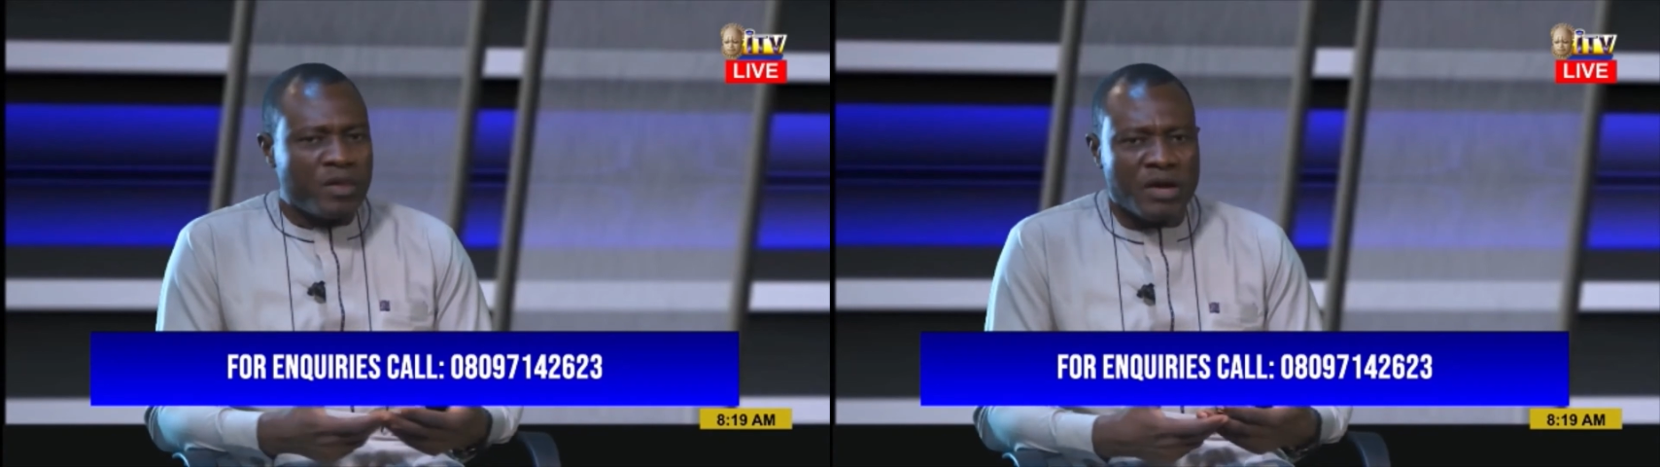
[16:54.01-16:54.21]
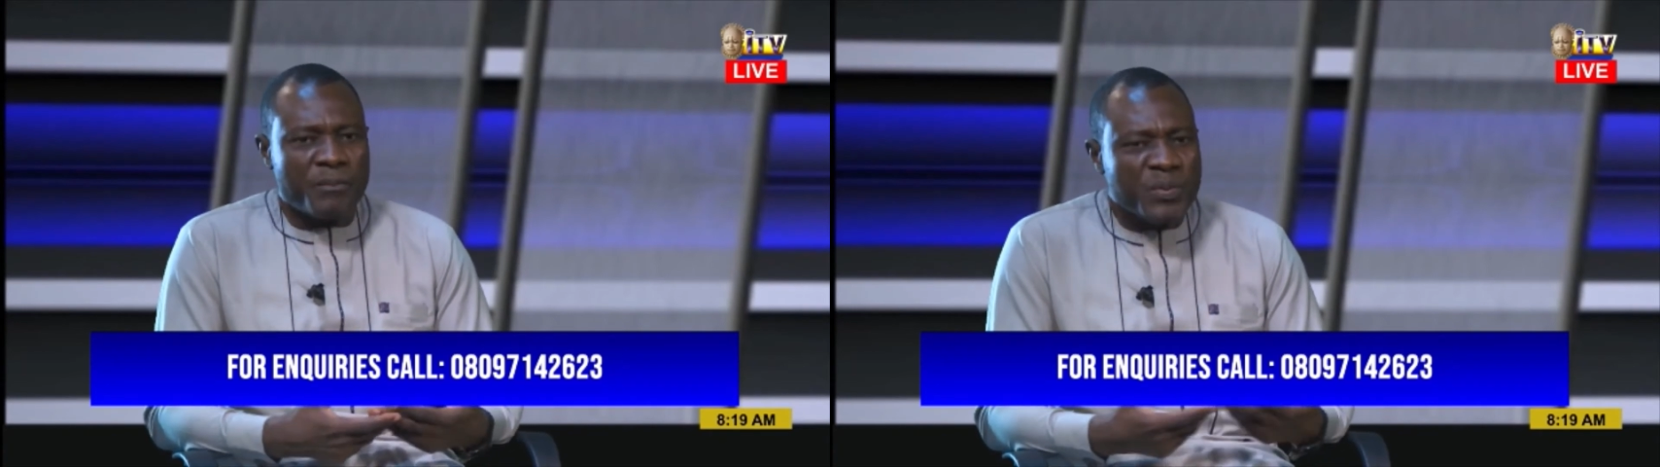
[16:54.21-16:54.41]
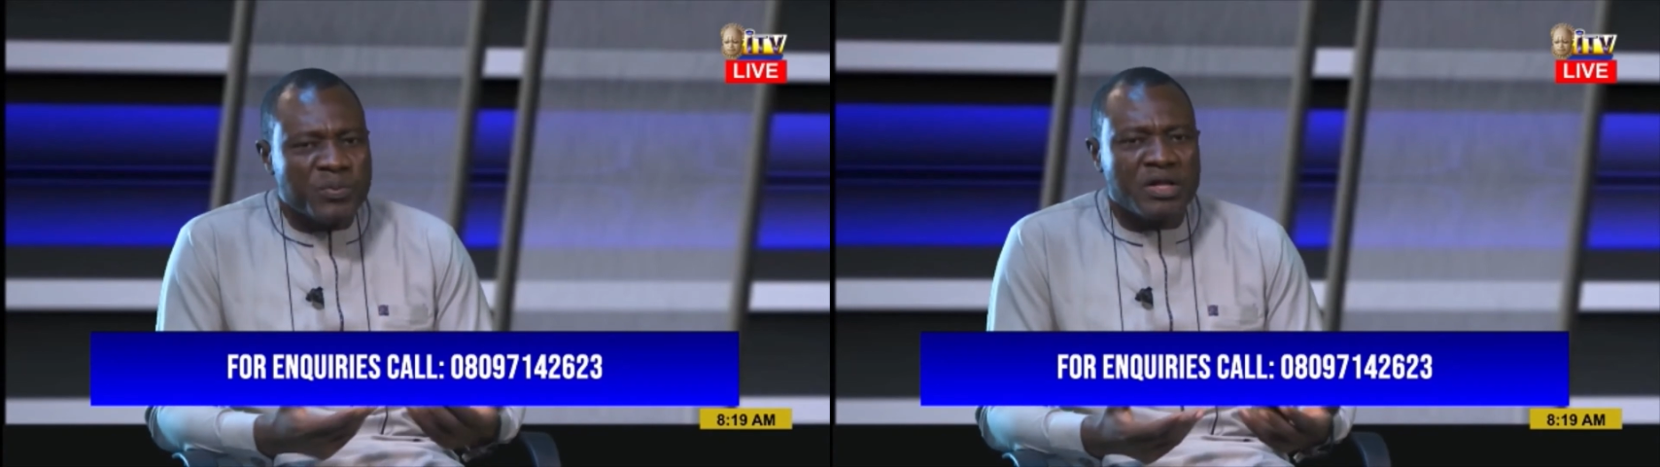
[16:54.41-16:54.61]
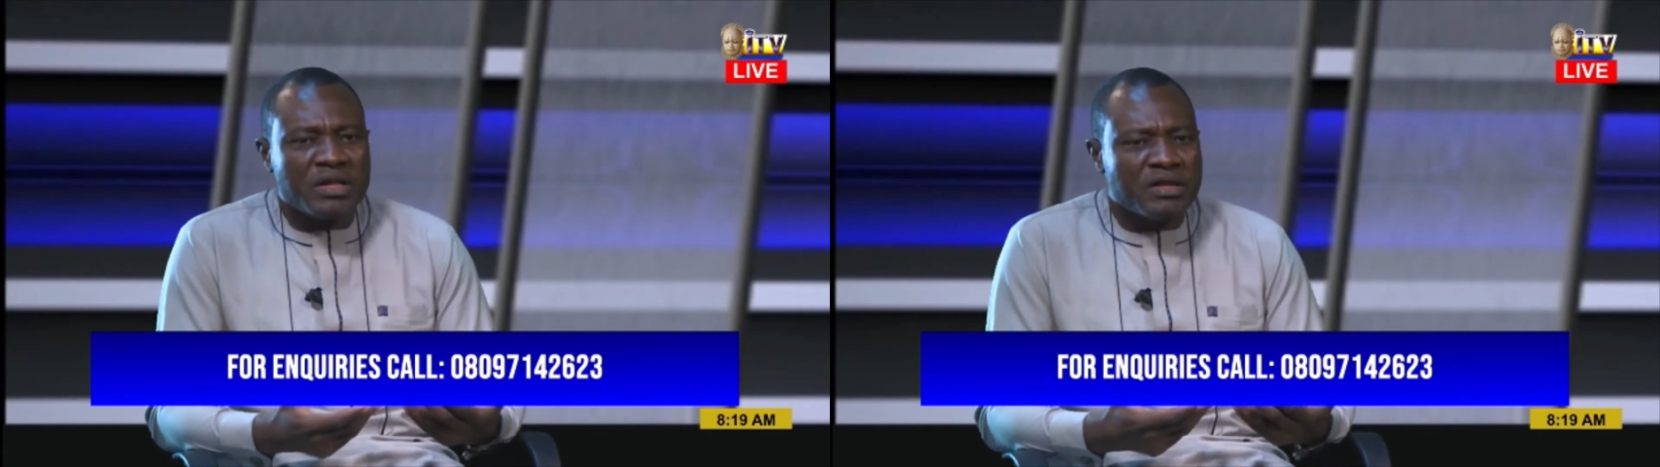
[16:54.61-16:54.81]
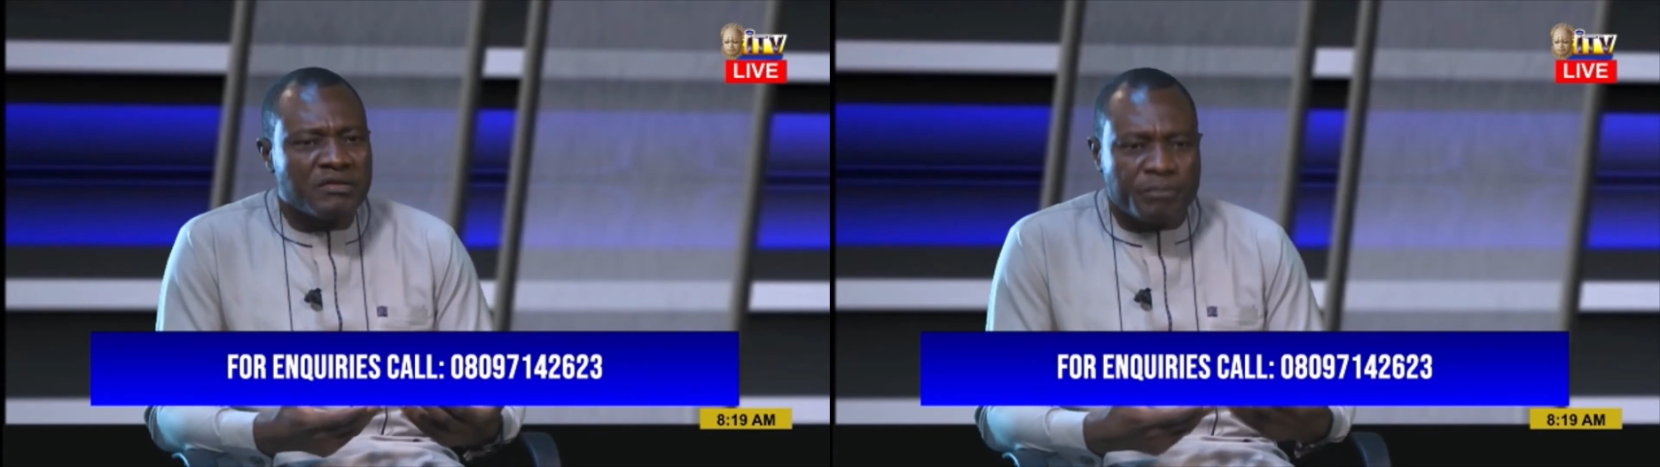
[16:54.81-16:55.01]
There are people
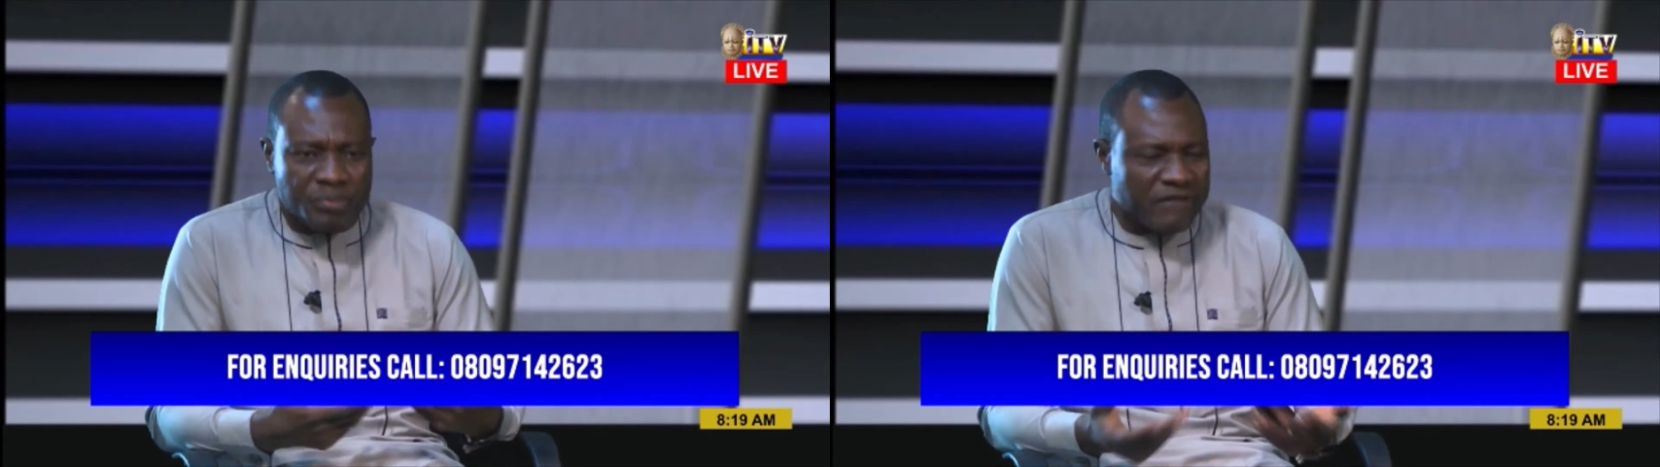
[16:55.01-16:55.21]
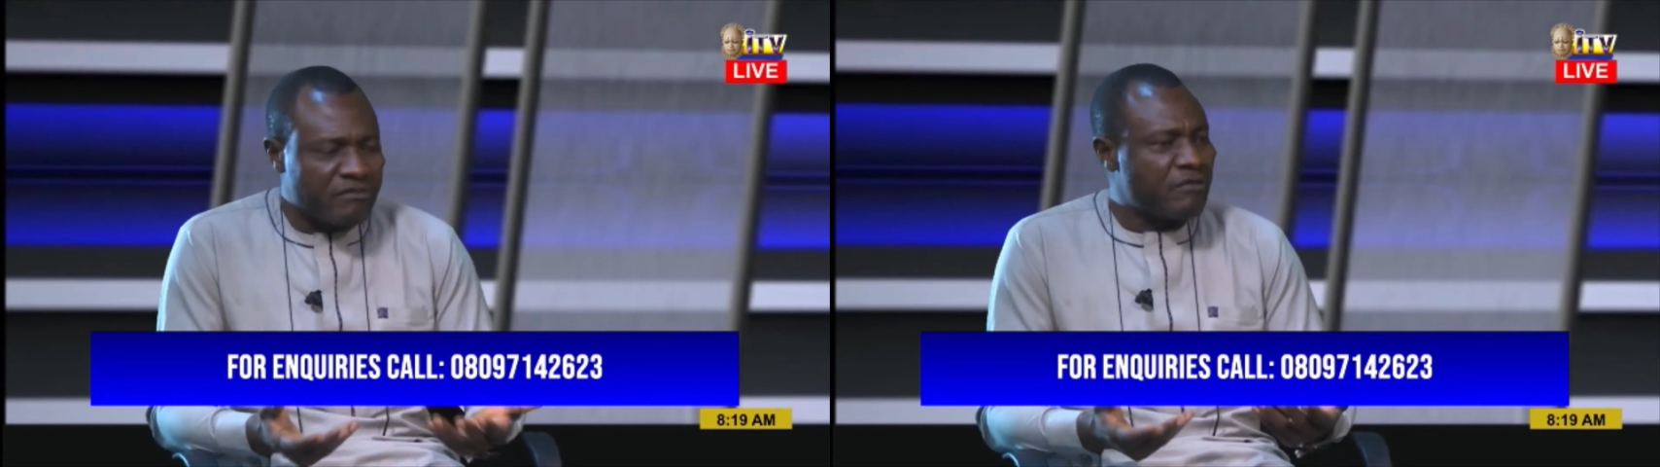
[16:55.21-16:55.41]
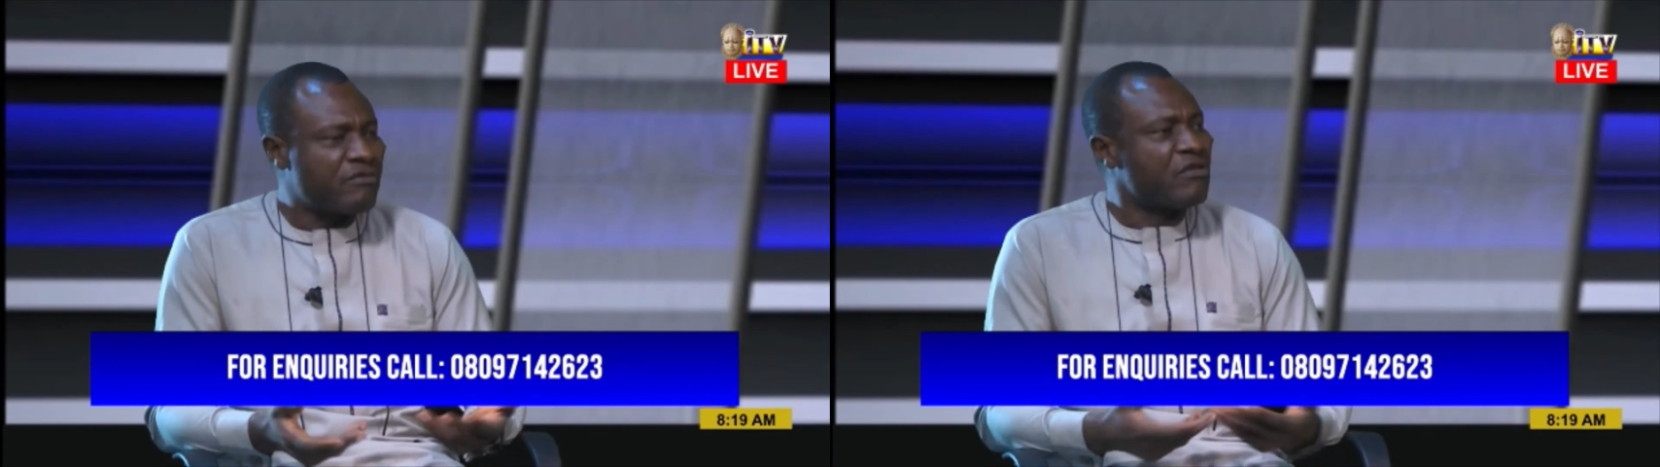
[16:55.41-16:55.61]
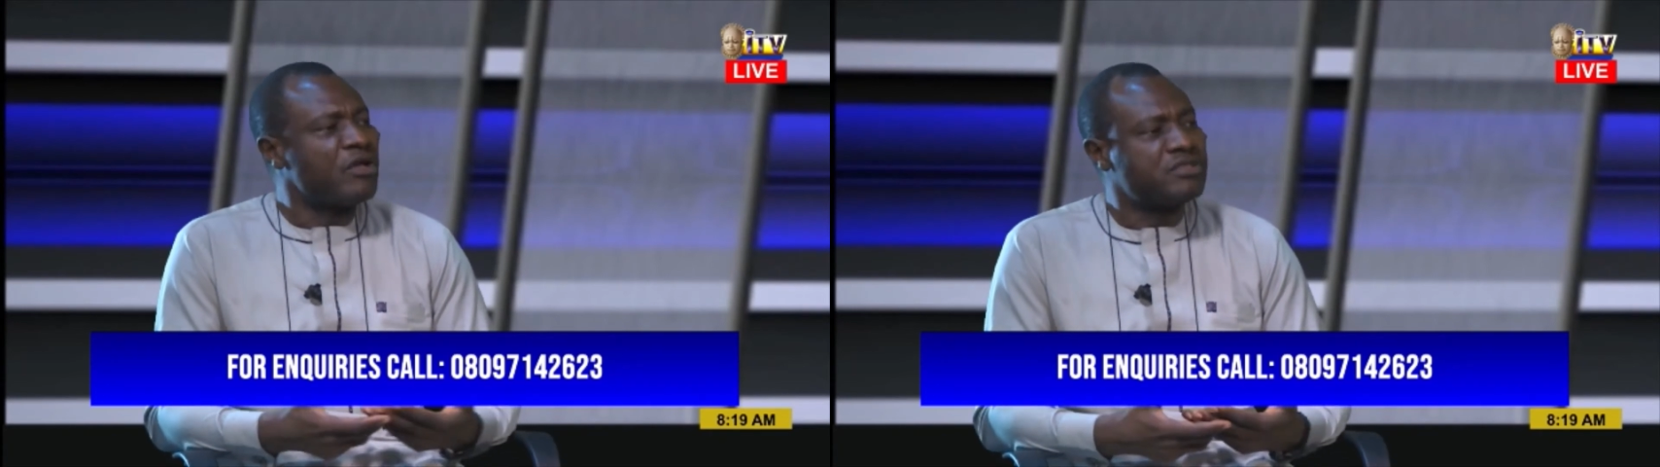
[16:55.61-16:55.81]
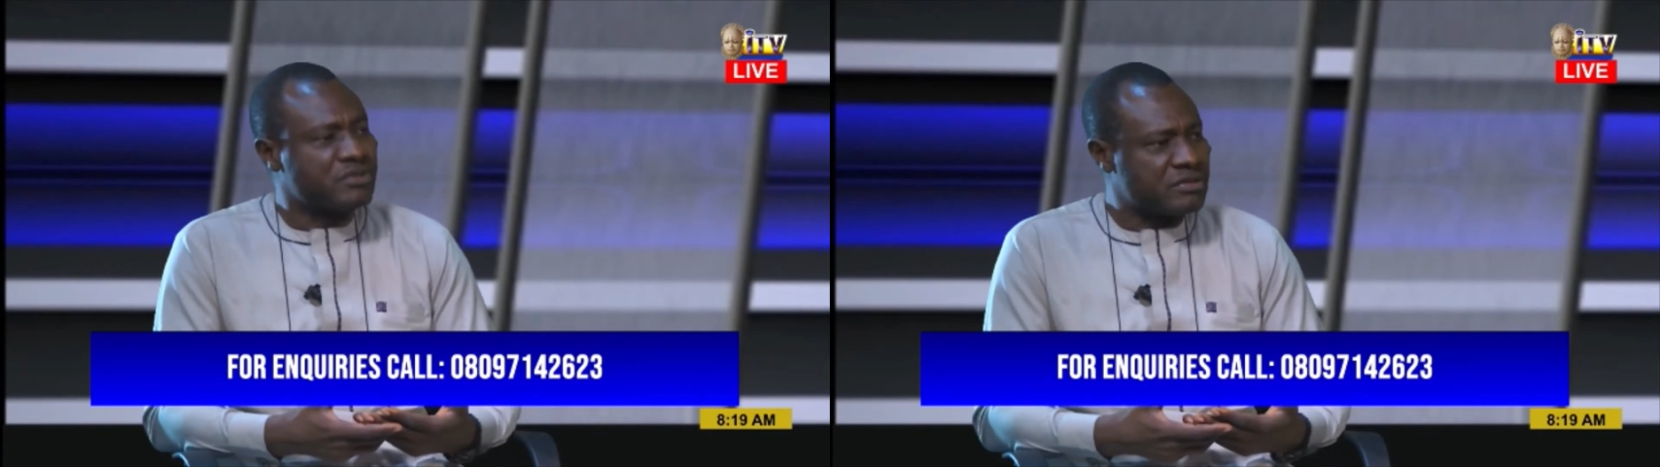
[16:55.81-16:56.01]
that need plastic
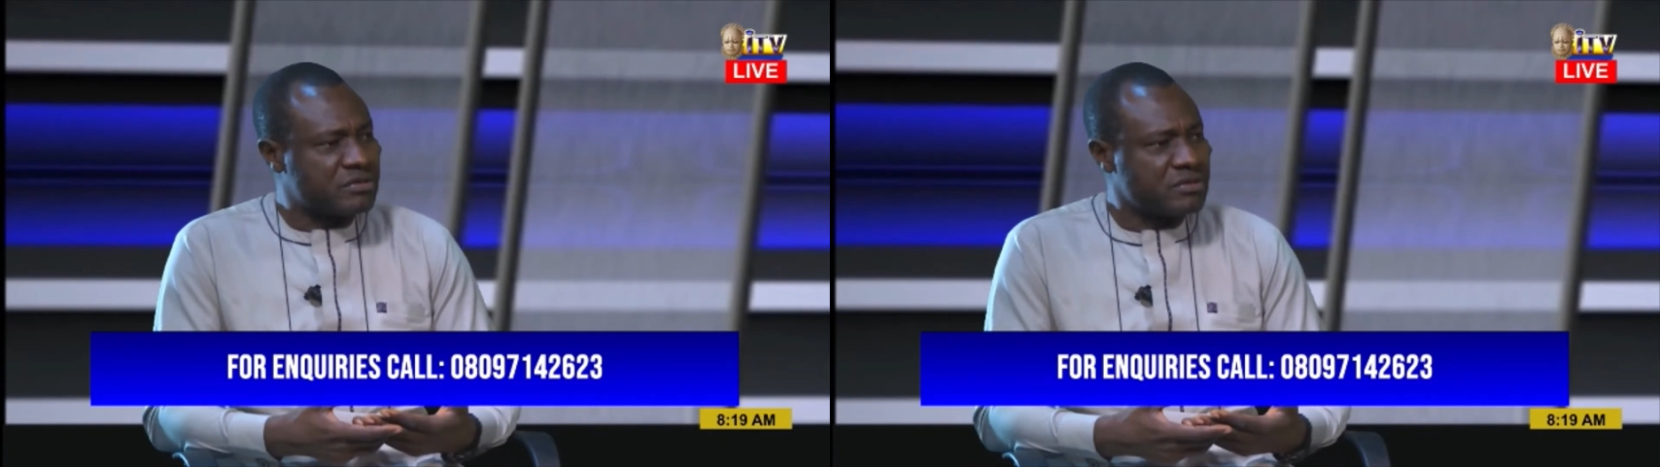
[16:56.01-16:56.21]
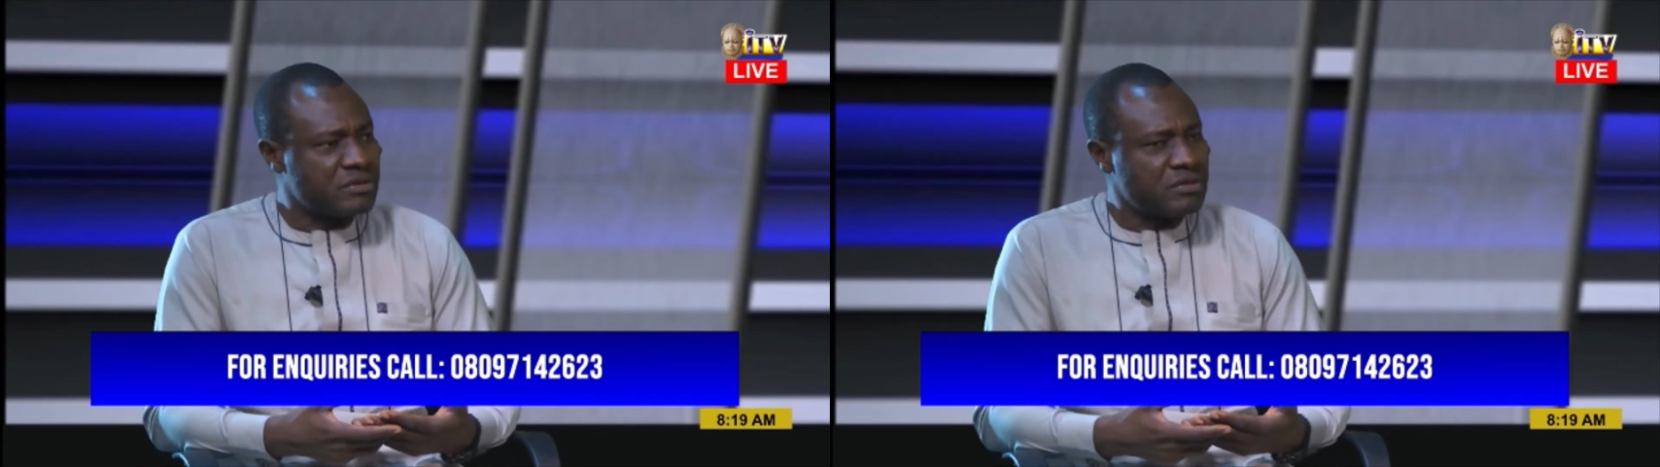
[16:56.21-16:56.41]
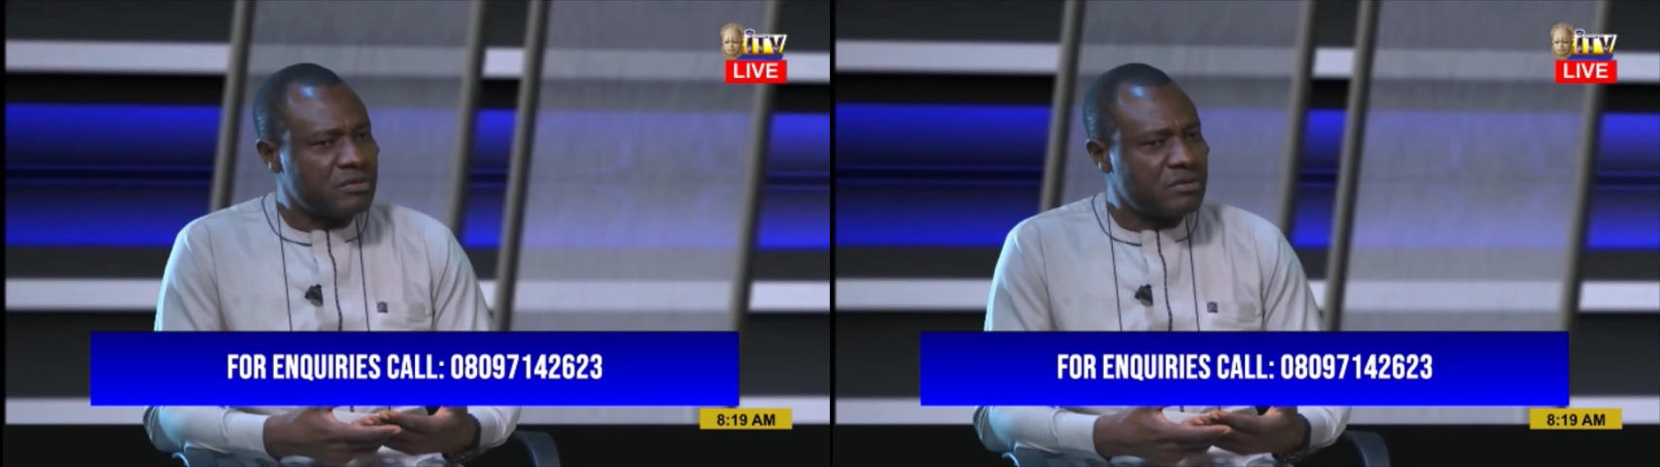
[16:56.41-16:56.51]
surgeries.